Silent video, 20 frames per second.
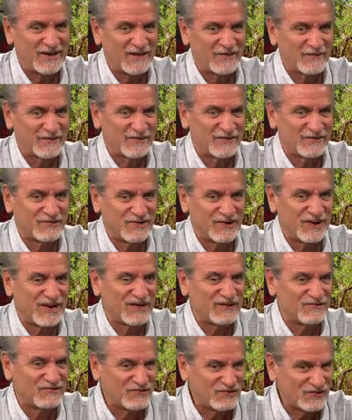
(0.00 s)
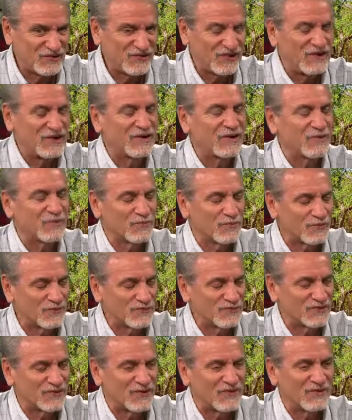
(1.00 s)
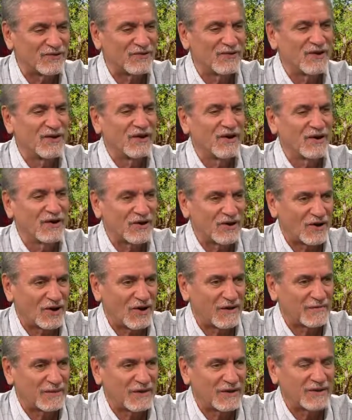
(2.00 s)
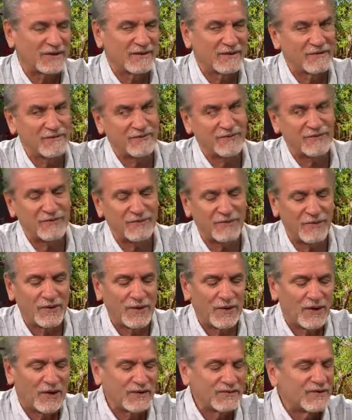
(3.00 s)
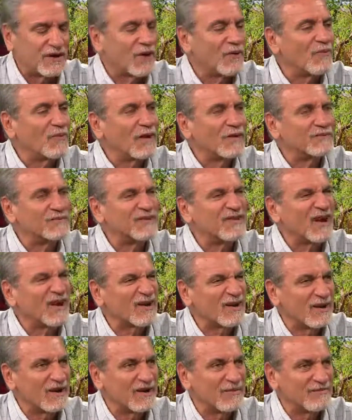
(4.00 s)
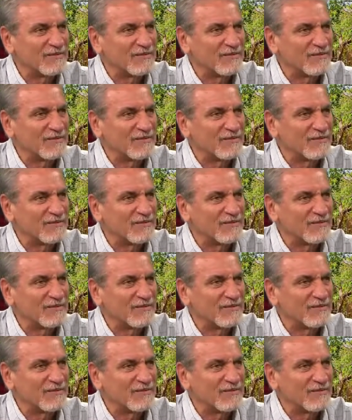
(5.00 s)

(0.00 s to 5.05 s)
with a J, G, Caruso, comic. .webs.com.